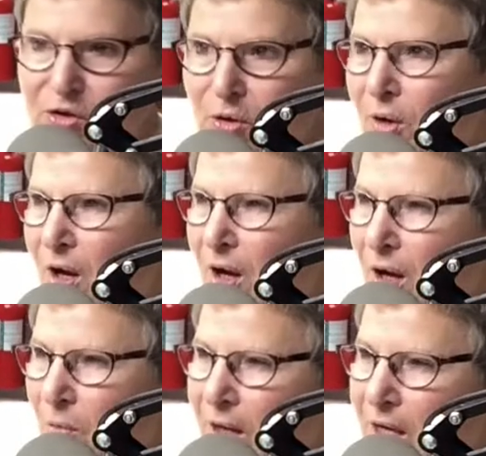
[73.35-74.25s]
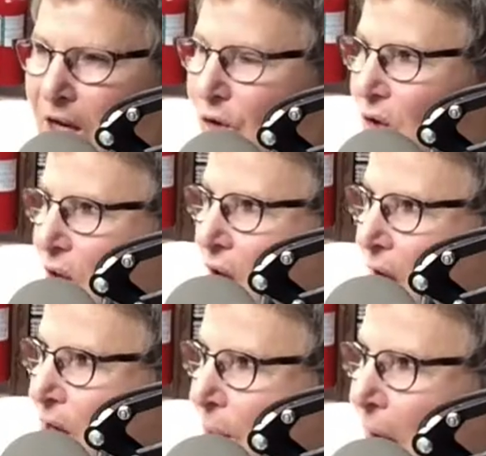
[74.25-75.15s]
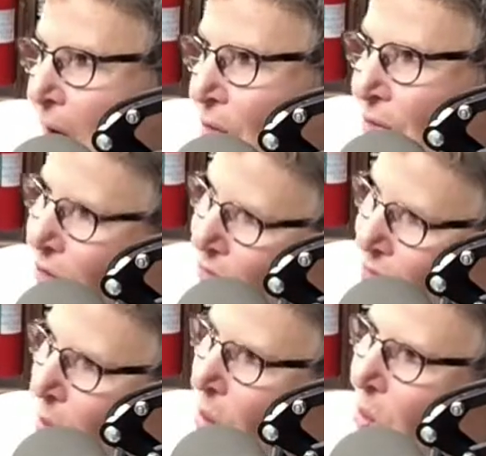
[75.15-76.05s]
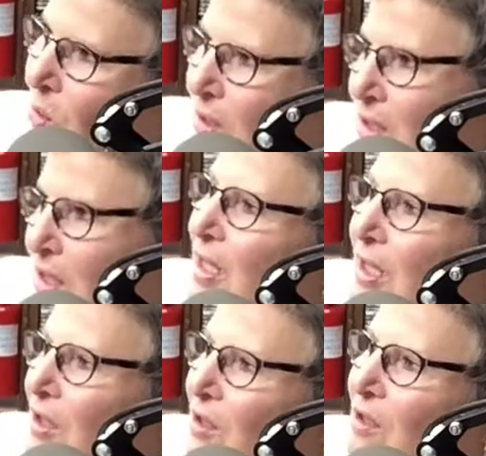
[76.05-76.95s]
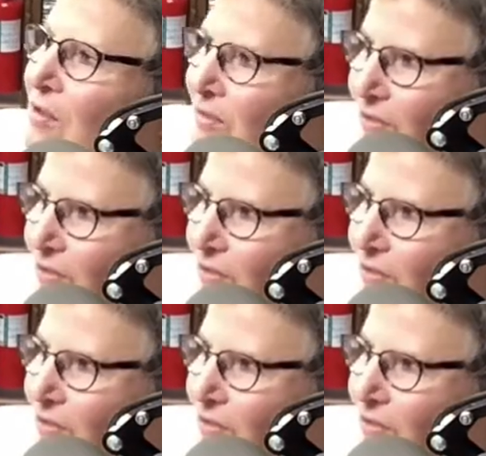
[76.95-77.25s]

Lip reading: we hear a lot about no-till farming.